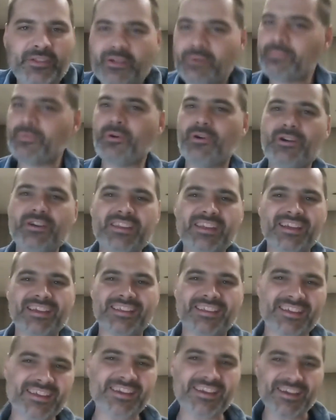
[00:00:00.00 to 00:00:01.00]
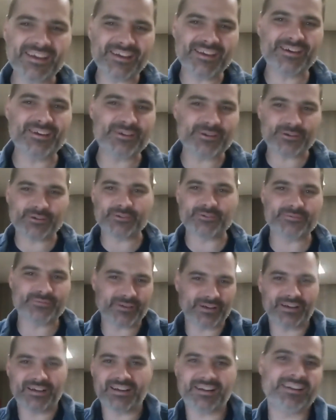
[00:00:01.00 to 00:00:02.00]
more you give,
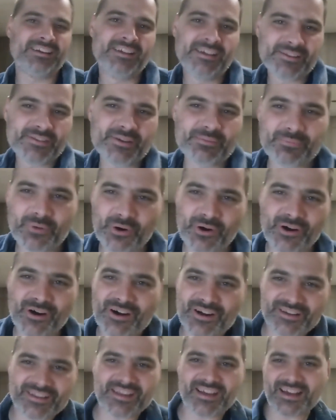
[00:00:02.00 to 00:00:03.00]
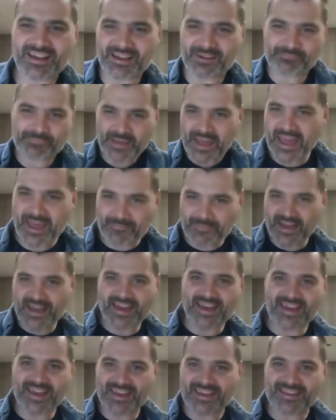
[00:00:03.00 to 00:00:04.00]
the more you pay
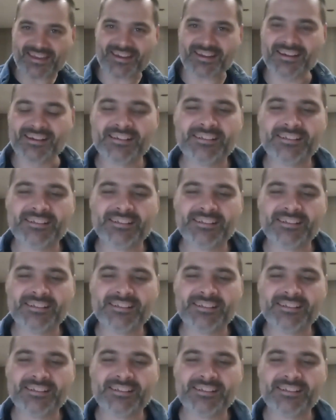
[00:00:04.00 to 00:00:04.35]
me,